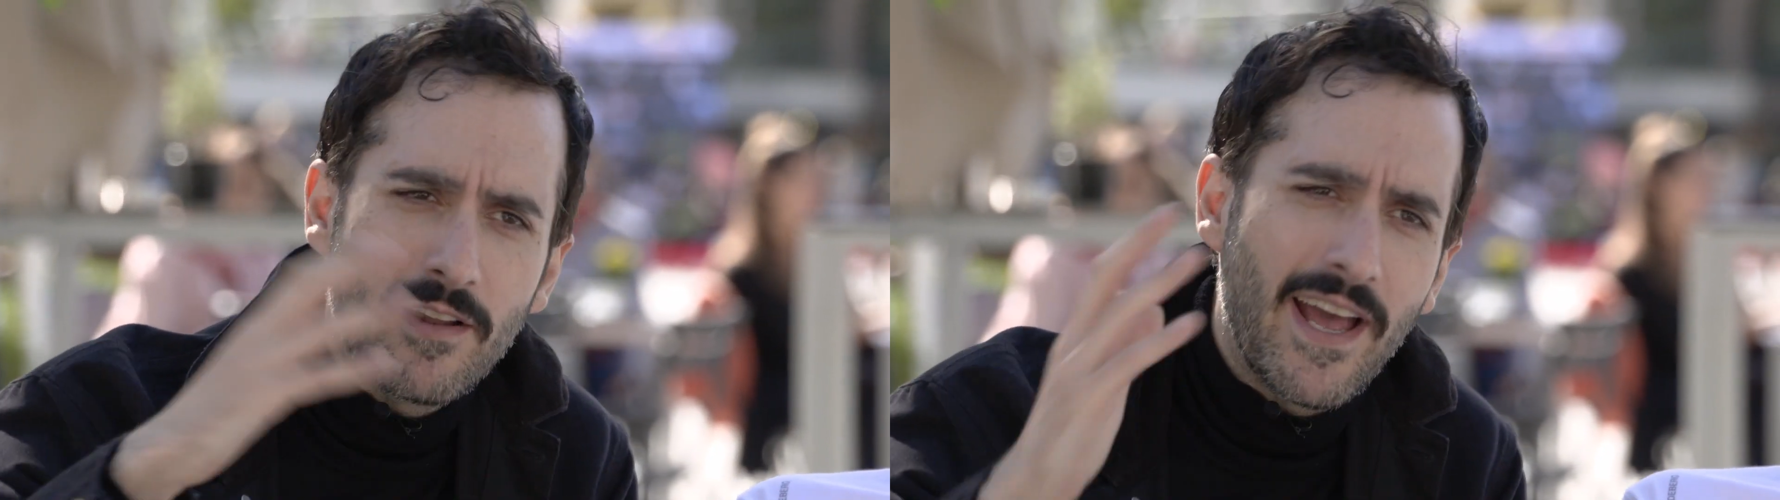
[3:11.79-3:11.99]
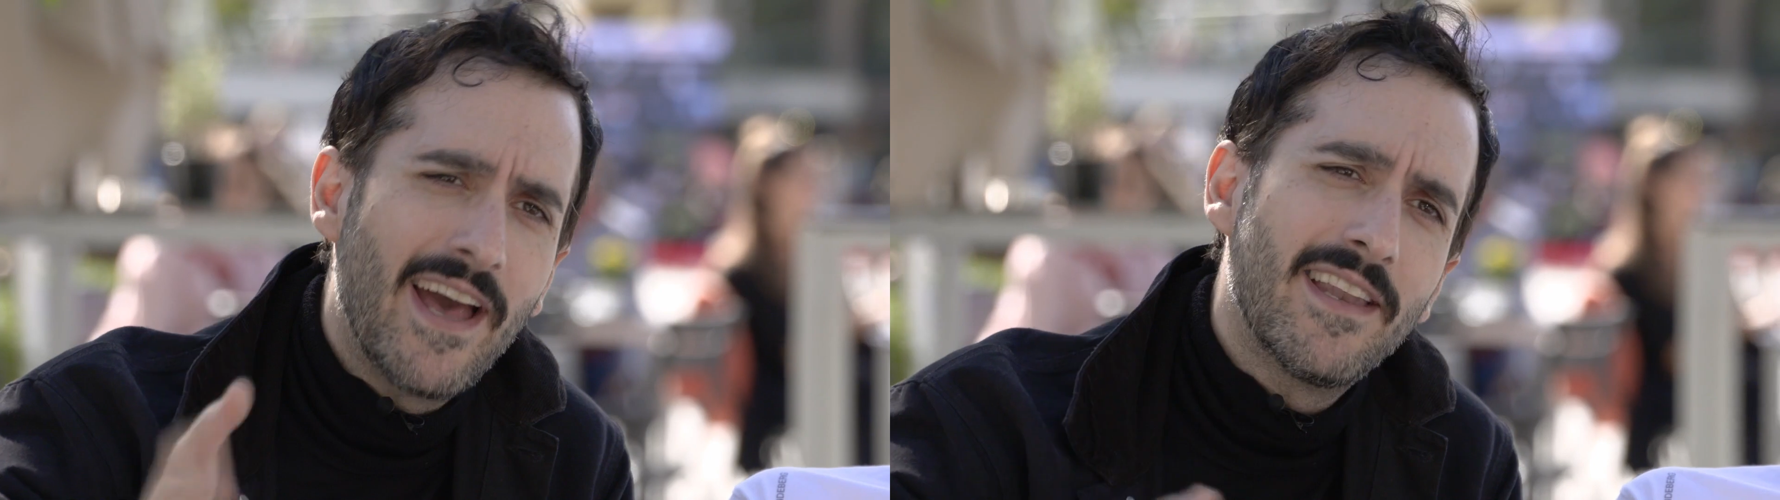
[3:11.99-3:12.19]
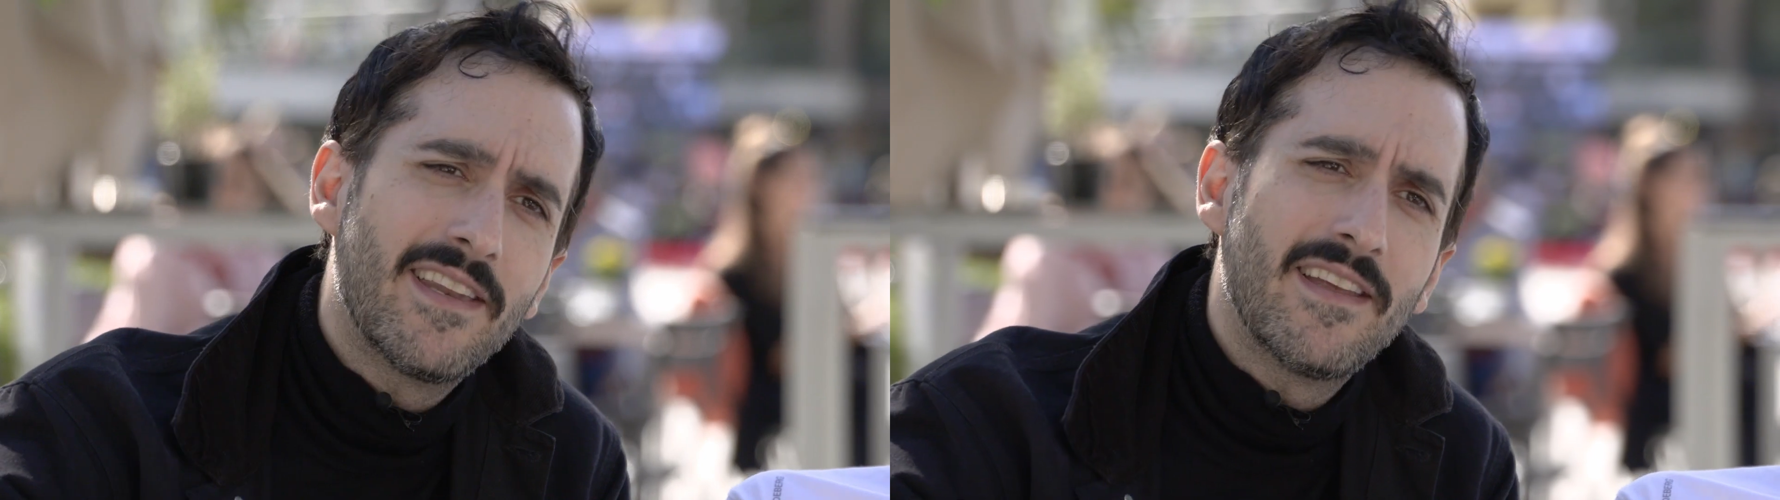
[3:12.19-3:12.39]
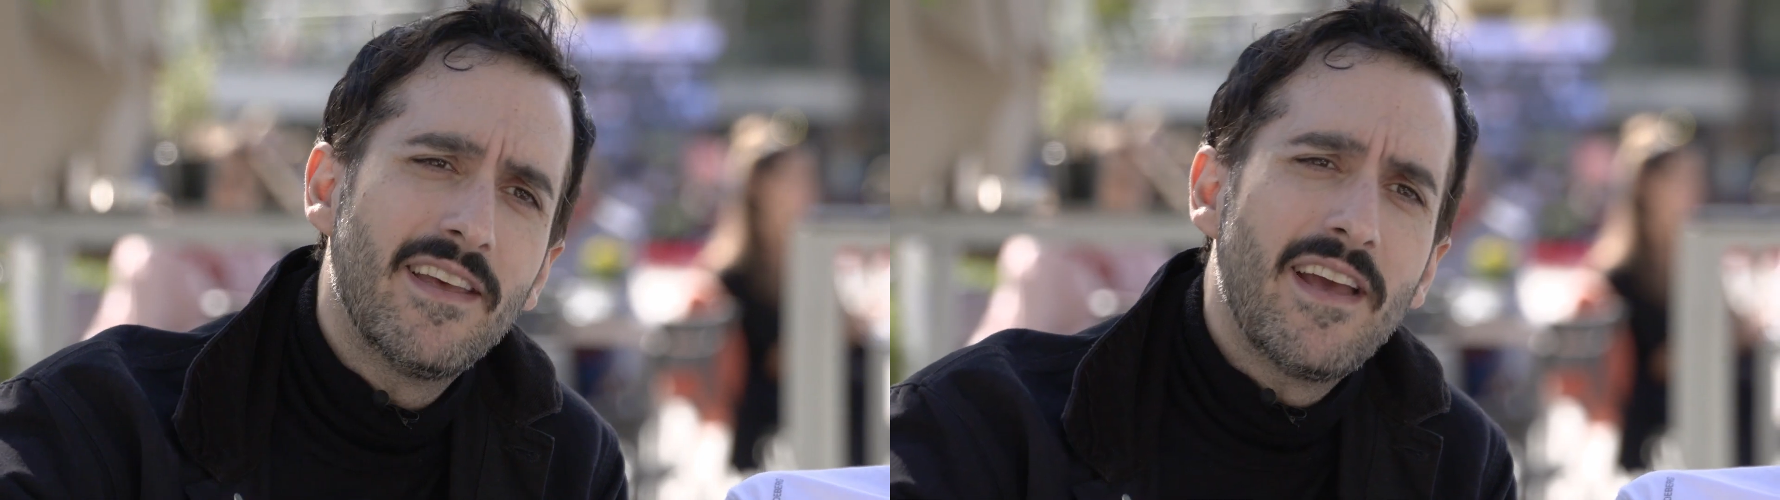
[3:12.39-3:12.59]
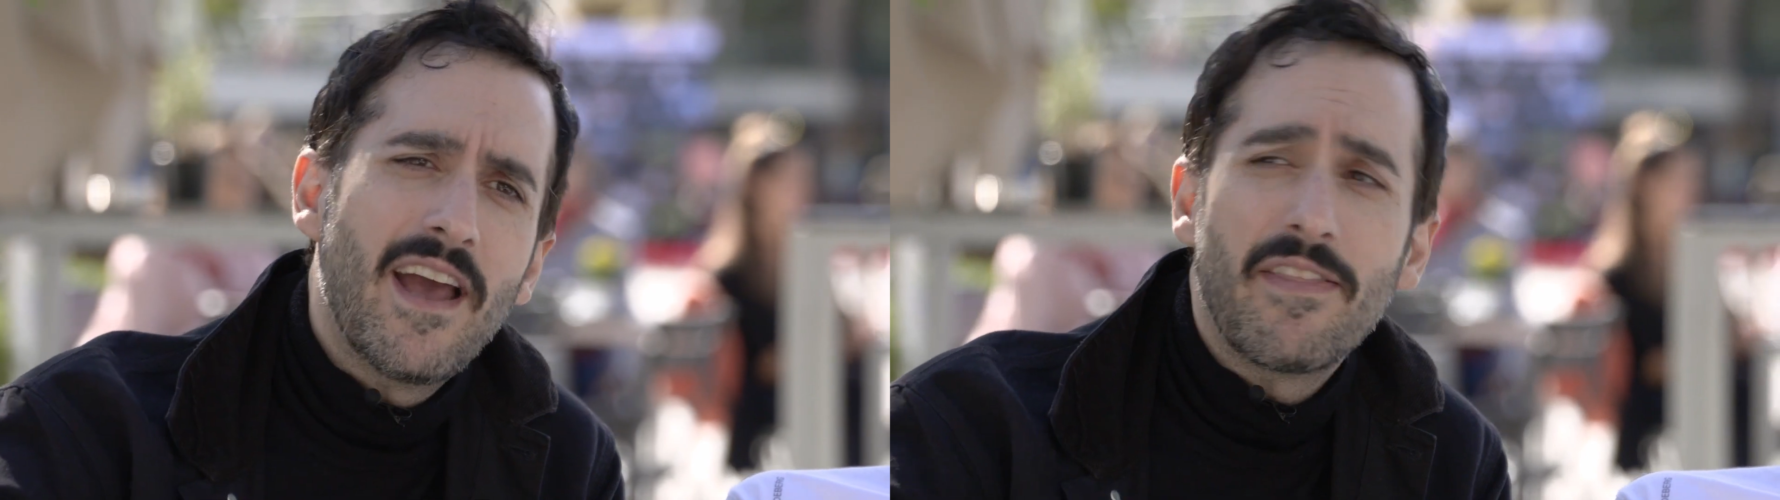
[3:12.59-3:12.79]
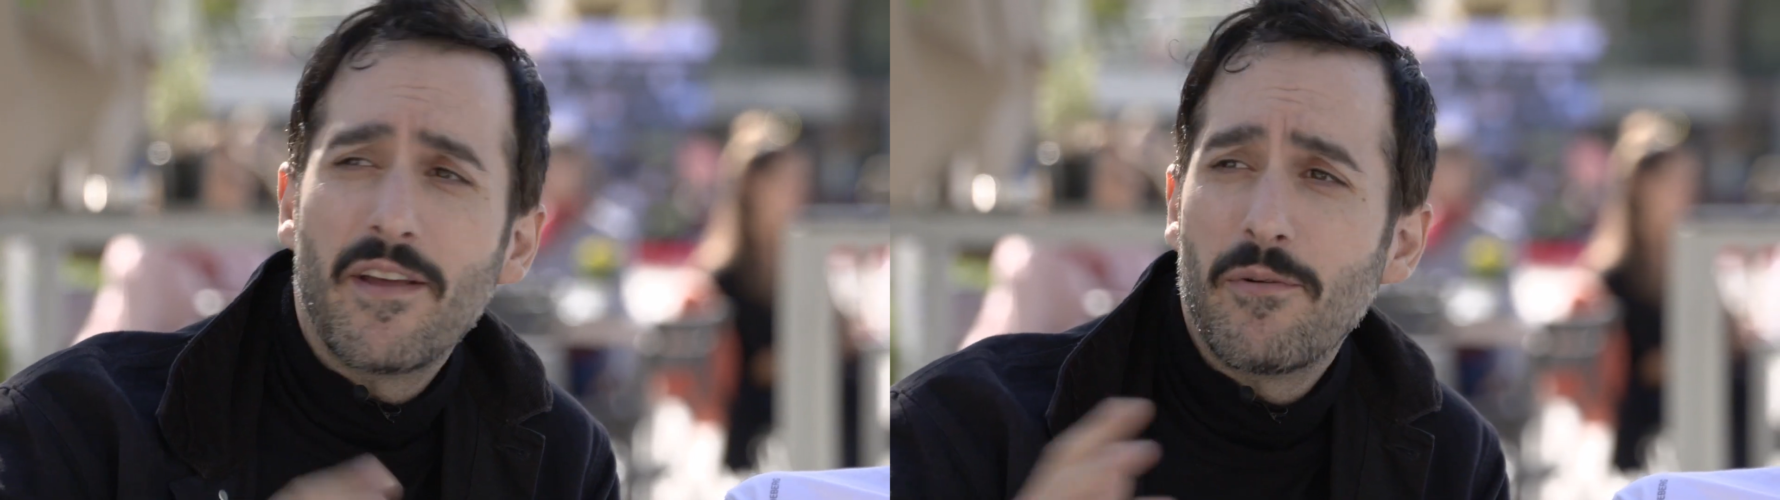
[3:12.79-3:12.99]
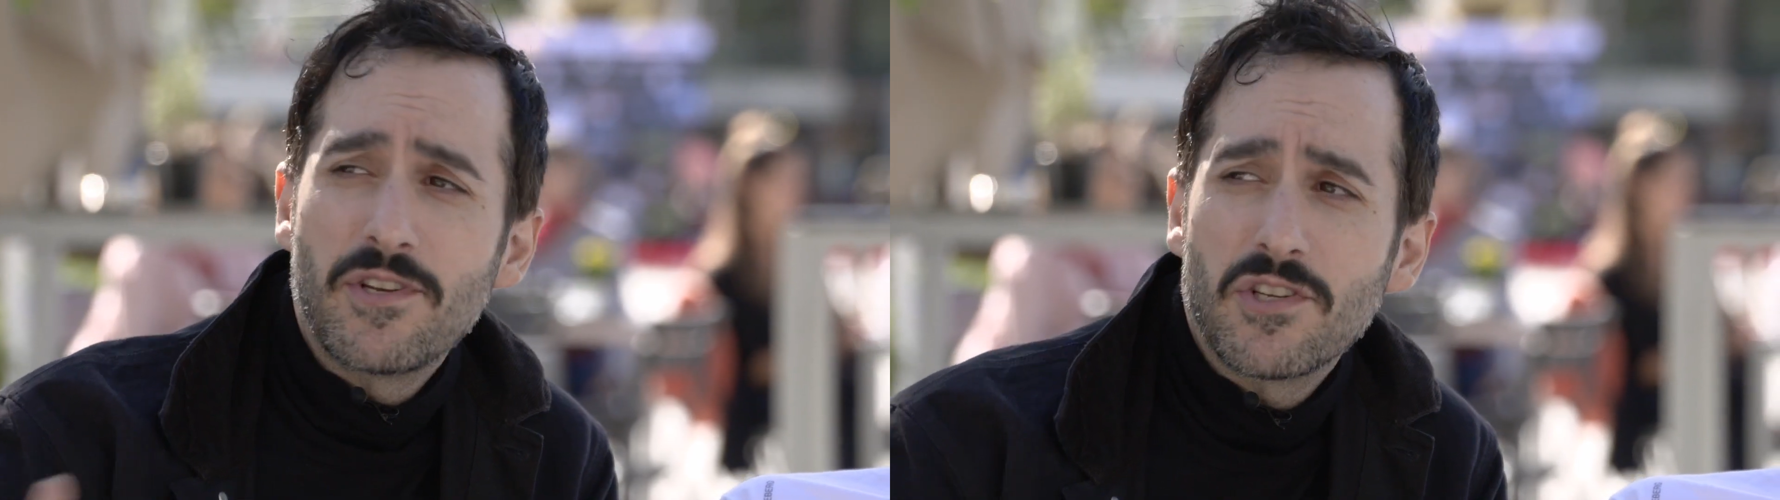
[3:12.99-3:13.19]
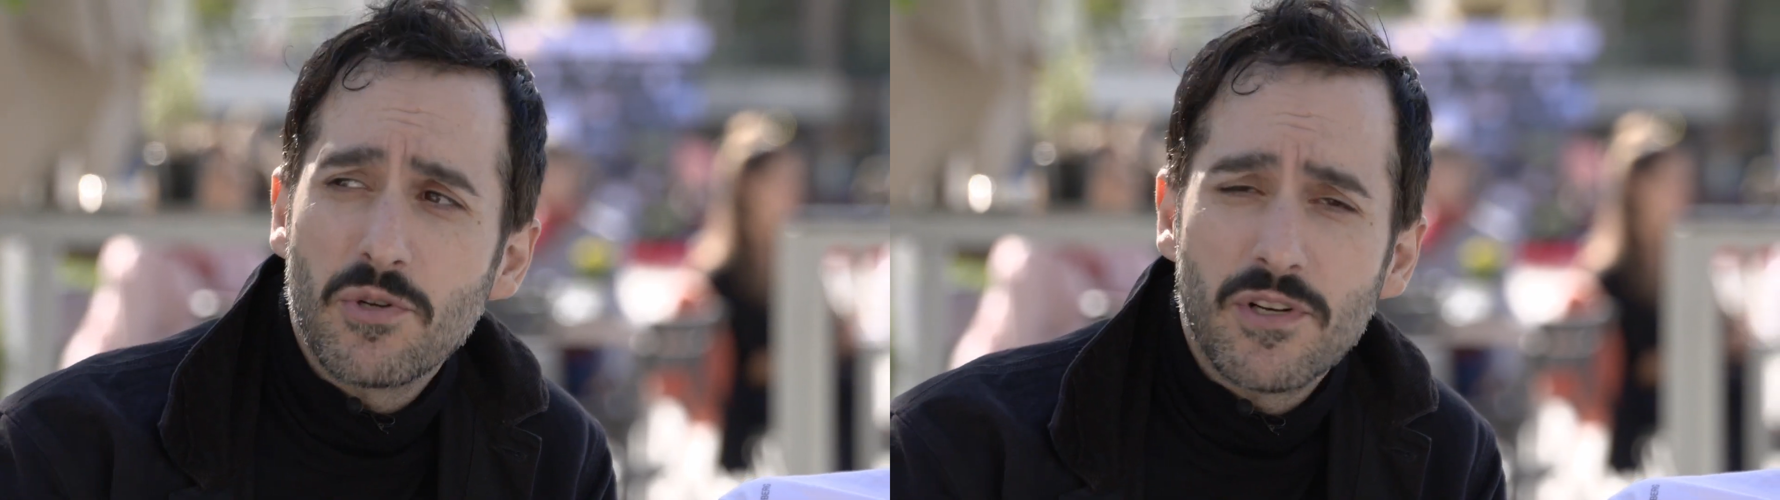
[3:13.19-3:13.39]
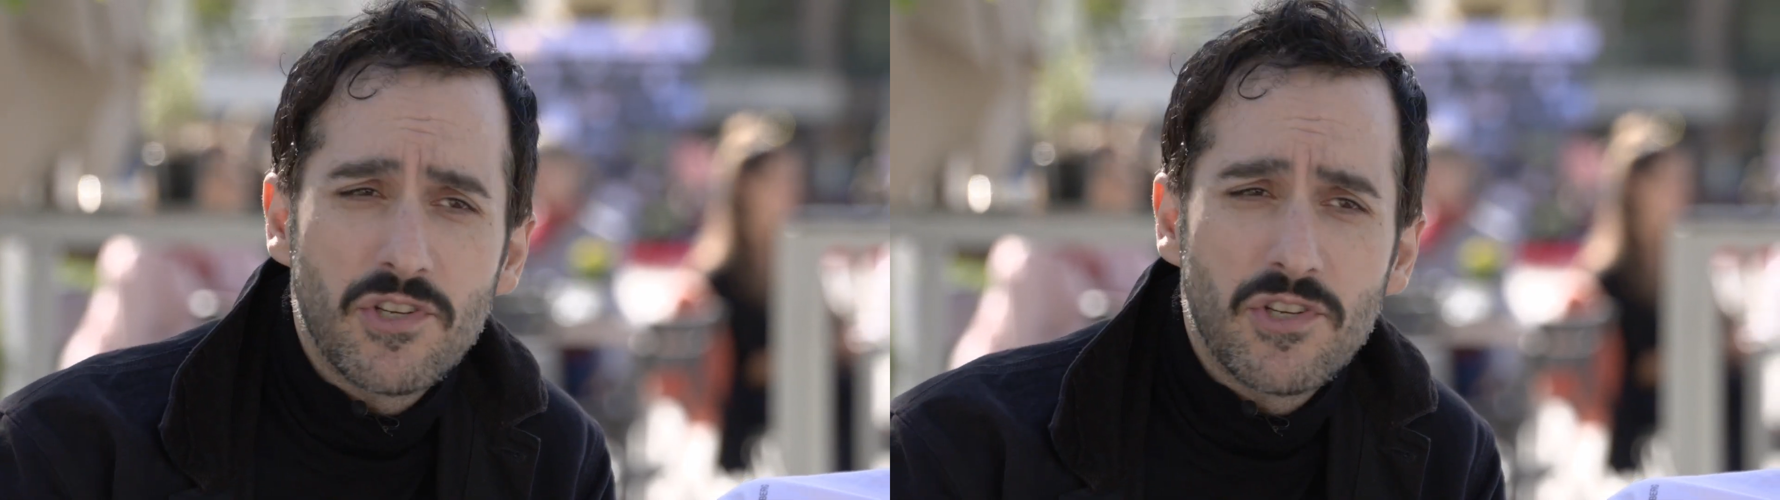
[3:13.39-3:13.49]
and end, and then we just sort